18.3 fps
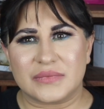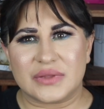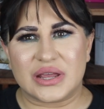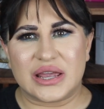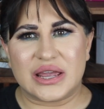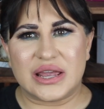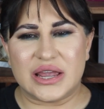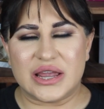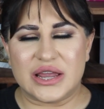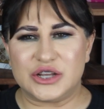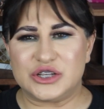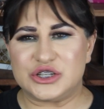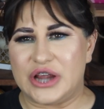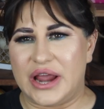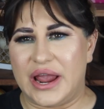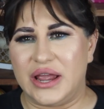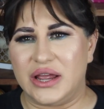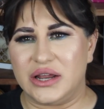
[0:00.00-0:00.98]
he
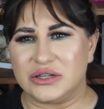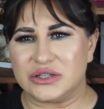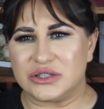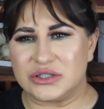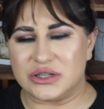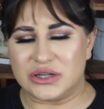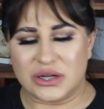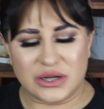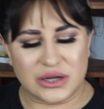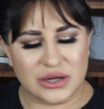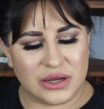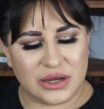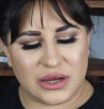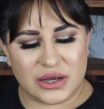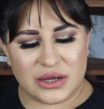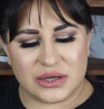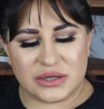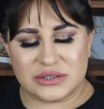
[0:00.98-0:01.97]
changed
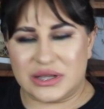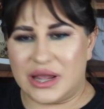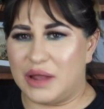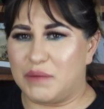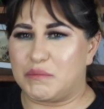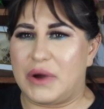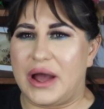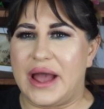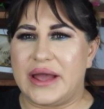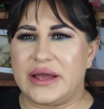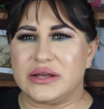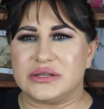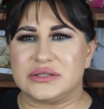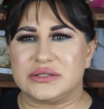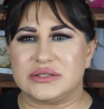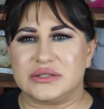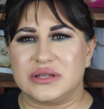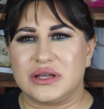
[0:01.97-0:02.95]
St.
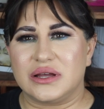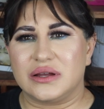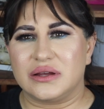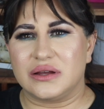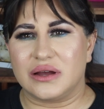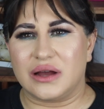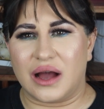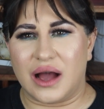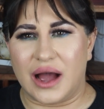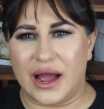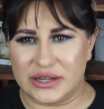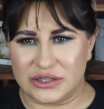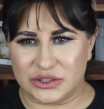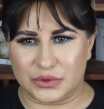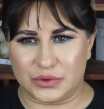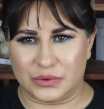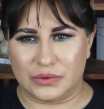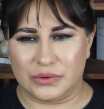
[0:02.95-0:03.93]
Pius High
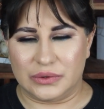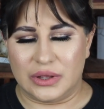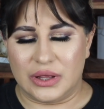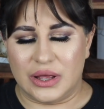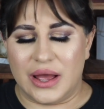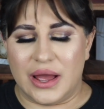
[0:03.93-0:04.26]
School.